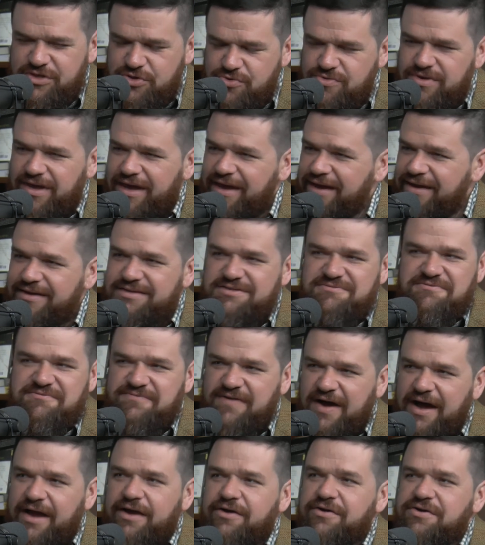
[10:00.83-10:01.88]
you can't
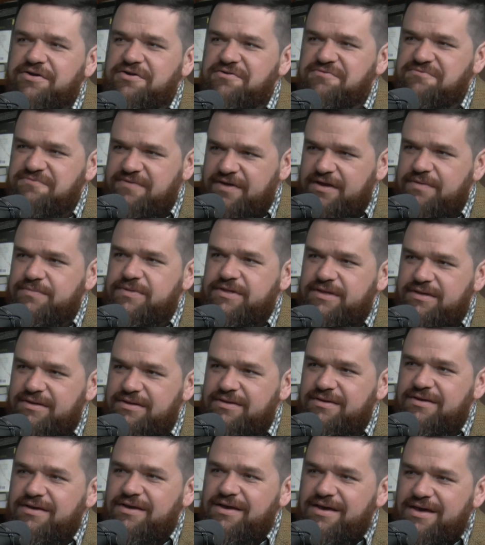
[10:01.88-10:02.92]
fire your family.
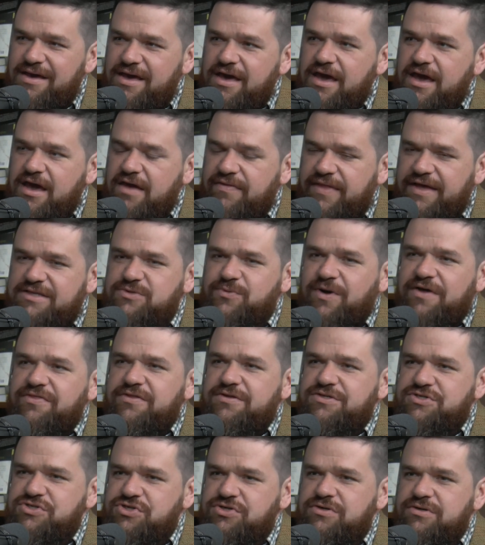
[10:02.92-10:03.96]
Exactly right. And that's why
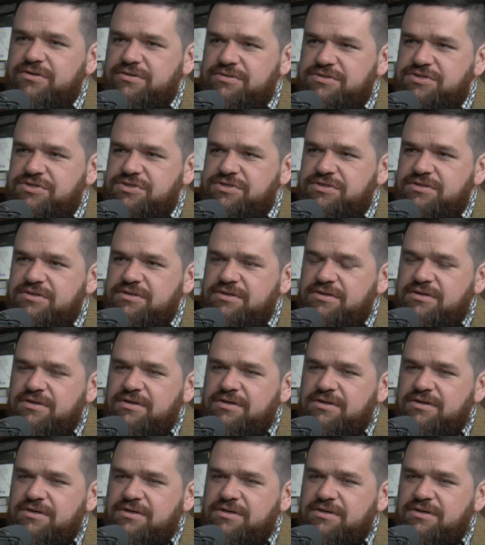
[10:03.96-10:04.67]
the church.